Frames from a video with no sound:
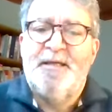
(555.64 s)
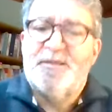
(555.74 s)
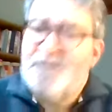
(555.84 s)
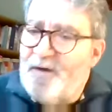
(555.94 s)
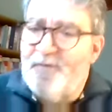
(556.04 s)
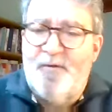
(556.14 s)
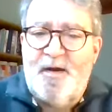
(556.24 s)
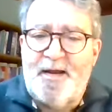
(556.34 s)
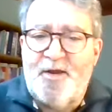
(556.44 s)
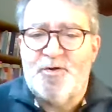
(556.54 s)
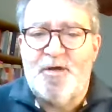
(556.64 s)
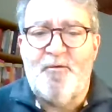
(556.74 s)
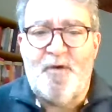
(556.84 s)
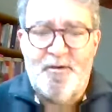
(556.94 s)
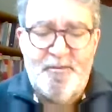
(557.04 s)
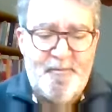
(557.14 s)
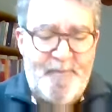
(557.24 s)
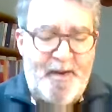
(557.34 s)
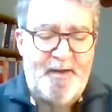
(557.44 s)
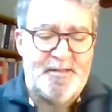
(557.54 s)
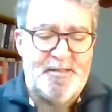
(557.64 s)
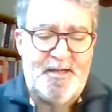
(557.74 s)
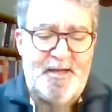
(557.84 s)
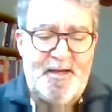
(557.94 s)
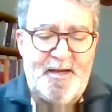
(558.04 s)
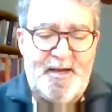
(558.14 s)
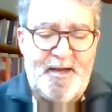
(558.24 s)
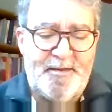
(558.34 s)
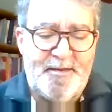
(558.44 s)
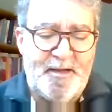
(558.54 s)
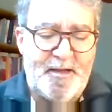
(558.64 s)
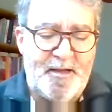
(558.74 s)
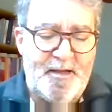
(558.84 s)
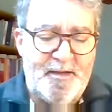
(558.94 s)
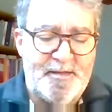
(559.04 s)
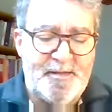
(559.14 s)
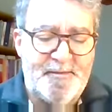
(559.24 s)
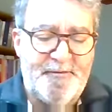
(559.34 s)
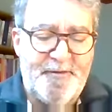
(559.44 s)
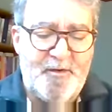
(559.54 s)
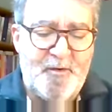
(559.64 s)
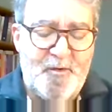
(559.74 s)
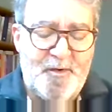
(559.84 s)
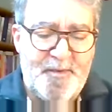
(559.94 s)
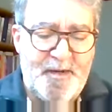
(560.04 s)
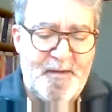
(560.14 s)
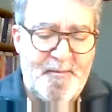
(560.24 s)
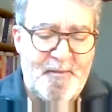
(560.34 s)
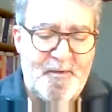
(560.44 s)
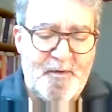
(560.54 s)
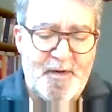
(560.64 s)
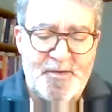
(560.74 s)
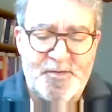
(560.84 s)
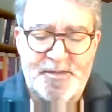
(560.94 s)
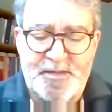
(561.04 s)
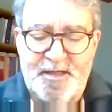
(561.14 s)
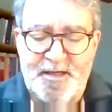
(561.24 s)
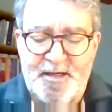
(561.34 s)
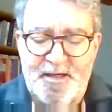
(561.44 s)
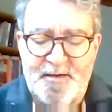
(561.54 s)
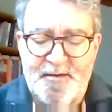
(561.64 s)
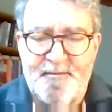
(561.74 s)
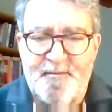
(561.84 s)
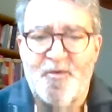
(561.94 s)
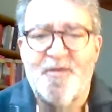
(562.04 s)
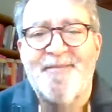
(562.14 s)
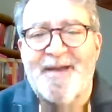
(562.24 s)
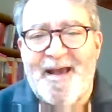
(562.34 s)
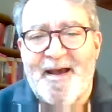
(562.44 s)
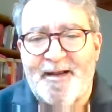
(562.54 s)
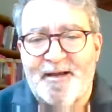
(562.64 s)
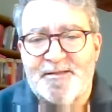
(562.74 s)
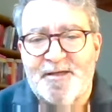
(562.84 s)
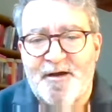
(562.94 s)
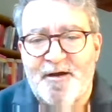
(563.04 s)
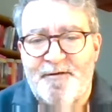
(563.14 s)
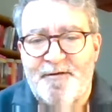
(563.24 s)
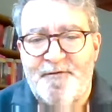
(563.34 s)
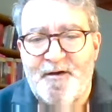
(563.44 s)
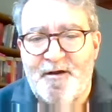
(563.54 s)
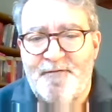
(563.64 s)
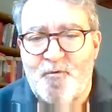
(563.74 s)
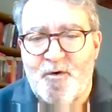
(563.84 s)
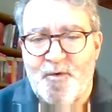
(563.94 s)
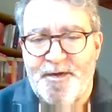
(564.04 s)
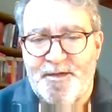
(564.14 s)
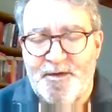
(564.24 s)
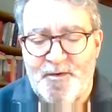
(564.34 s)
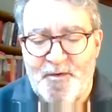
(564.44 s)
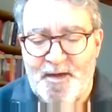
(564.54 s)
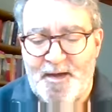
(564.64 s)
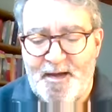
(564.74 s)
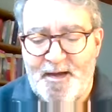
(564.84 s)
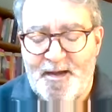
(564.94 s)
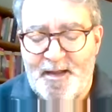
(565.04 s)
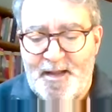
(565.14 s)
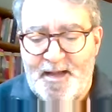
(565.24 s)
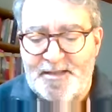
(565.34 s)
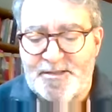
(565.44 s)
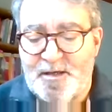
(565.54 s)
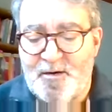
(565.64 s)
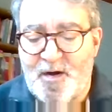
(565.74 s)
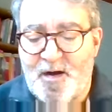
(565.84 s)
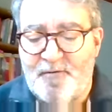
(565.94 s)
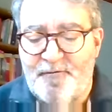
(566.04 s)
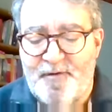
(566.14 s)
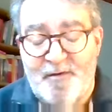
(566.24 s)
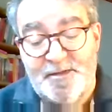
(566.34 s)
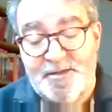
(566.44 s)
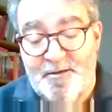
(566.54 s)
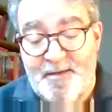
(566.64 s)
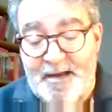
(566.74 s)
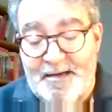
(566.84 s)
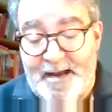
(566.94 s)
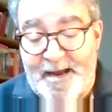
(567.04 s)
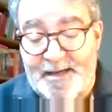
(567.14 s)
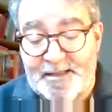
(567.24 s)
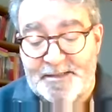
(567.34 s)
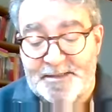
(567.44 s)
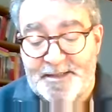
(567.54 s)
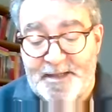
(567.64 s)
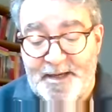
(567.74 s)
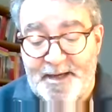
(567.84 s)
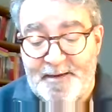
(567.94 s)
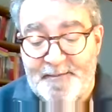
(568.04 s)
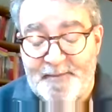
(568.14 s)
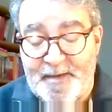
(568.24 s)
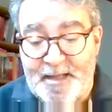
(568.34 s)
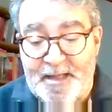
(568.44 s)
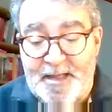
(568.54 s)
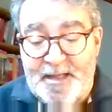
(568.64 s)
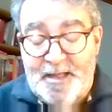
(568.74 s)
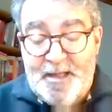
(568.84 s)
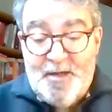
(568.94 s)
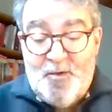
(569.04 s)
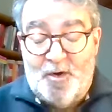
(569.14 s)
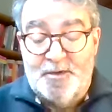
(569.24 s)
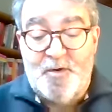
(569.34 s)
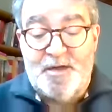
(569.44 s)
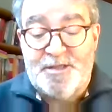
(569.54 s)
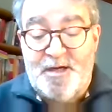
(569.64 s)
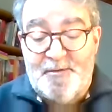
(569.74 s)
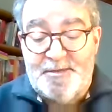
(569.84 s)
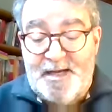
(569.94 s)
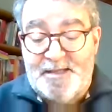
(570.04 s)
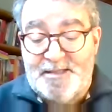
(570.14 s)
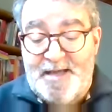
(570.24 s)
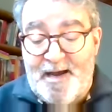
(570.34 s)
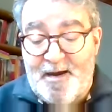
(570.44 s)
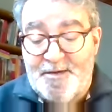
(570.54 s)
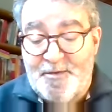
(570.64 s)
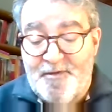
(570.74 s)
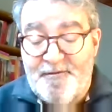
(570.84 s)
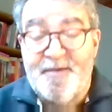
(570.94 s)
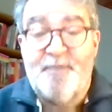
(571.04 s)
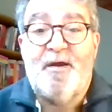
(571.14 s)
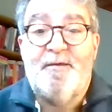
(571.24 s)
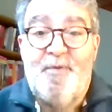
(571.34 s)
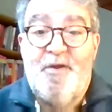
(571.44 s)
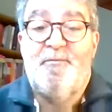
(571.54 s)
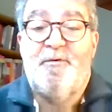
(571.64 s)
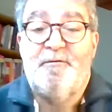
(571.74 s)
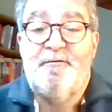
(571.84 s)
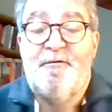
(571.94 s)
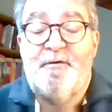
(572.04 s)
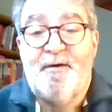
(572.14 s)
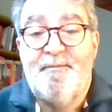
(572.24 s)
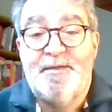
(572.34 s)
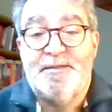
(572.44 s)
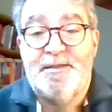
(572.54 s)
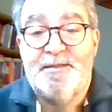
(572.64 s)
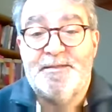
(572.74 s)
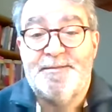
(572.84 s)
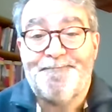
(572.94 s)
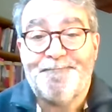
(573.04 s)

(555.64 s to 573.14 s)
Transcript: So I could go on, but I think some of you would be more interested in the mechanics of what we do. And so I'll focus on that next. One question I was asked is, how did we find the right people for our business?